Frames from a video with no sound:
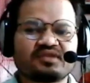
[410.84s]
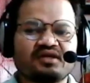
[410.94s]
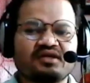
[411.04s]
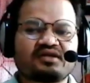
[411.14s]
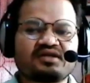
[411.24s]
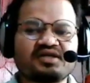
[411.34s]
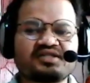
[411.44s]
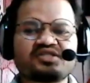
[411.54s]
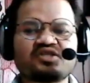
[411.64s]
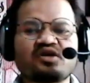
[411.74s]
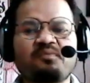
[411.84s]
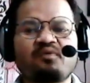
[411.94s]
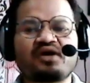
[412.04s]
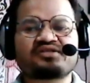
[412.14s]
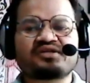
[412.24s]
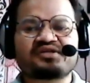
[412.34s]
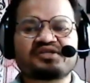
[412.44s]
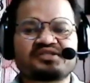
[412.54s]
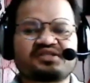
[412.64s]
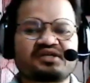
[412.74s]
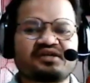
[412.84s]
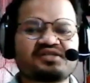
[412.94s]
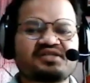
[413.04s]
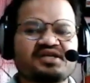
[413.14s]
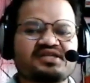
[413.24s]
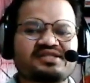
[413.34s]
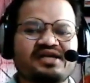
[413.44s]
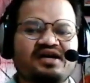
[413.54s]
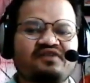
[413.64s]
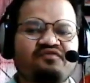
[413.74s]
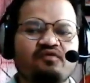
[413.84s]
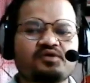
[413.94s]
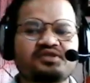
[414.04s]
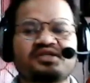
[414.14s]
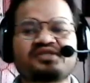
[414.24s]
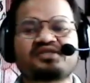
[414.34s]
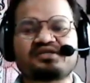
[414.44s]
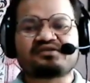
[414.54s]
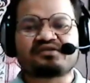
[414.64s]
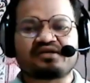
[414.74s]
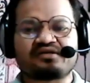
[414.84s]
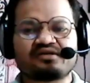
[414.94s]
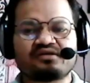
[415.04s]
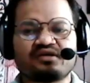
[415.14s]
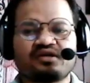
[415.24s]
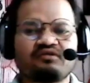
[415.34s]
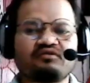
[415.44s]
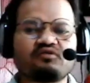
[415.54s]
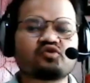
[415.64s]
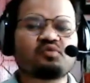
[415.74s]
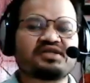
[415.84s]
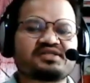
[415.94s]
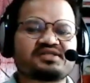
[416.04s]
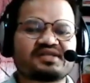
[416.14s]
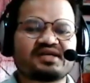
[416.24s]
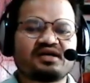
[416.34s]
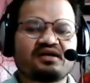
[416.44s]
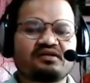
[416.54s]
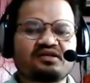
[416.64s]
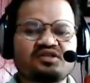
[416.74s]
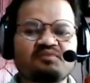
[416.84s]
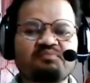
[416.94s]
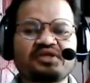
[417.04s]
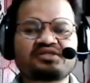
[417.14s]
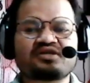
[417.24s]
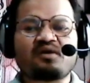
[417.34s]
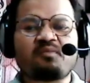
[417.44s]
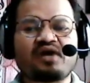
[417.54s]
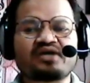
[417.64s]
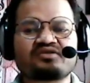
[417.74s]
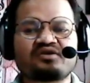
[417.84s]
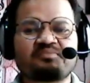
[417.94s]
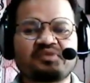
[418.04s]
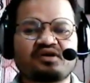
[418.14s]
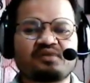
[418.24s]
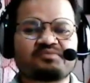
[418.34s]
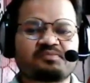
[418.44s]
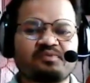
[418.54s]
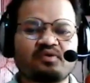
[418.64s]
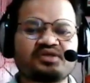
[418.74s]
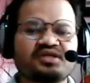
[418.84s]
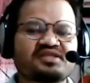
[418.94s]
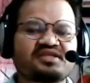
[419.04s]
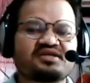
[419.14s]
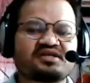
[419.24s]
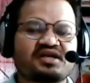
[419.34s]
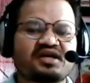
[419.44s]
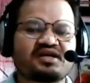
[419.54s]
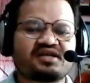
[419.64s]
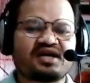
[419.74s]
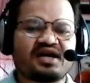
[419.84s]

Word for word: the density of water is the greatest at 4 degree centigrade, due to which the temperature of water becomes 4 degree centigrade at